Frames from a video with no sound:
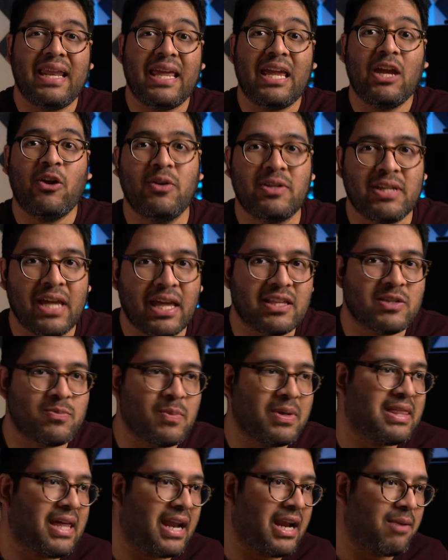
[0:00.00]
it irritates
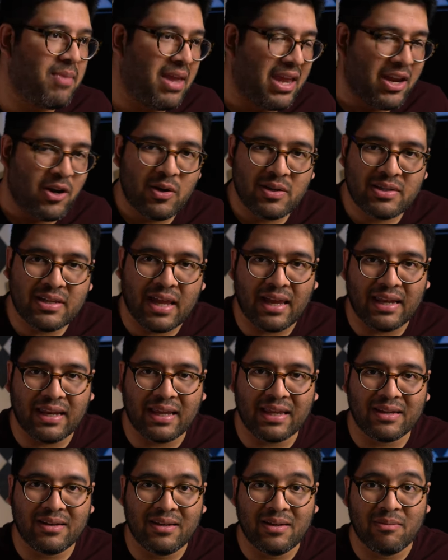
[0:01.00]
me that I'm
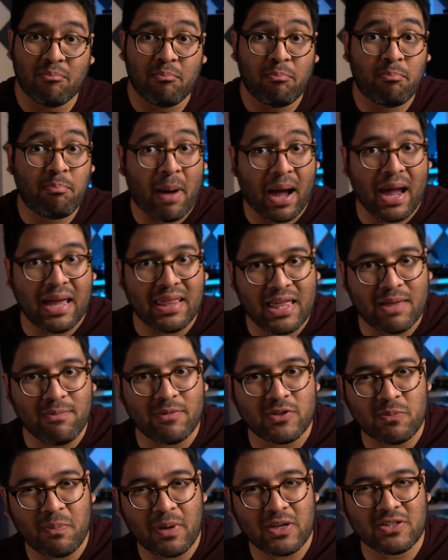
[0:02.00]
irritated by
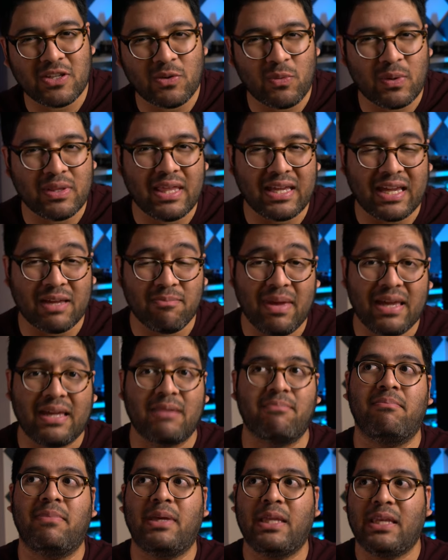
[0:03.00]
them, especially when they can make
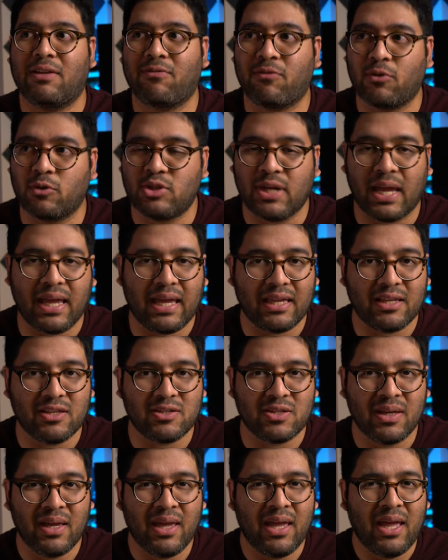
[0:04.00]
a meaningful
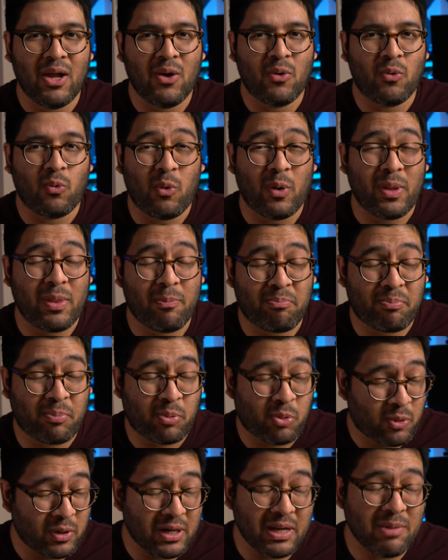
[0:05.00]
change with
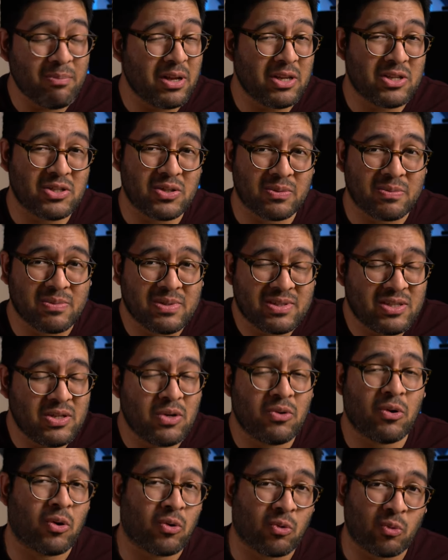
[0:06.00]
pretty much
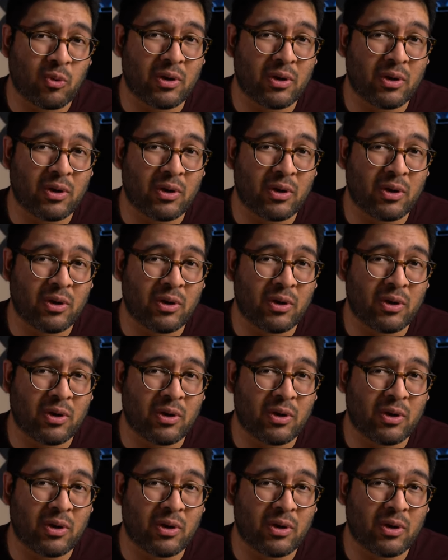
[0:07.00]
zero